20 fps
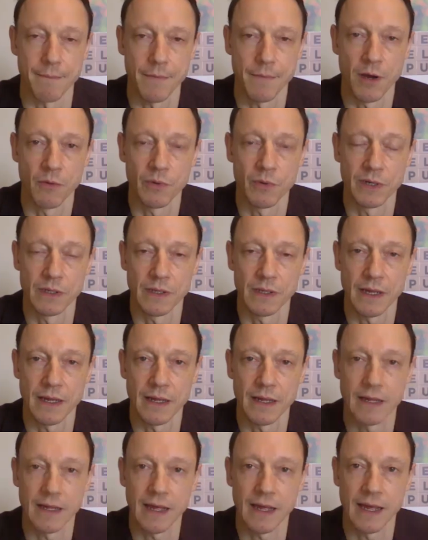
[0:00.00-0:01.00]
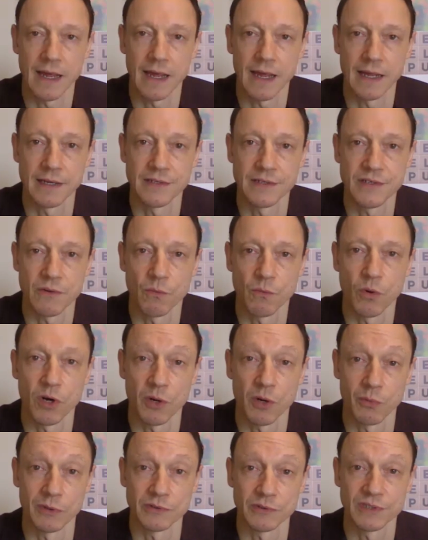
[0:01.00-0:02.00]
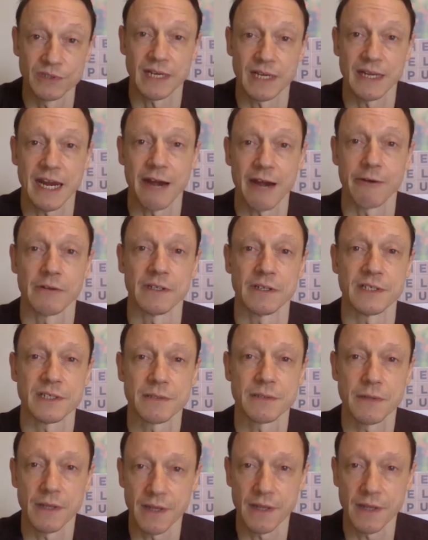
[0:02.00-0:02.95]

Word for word: I will. And what I will say, Carol, is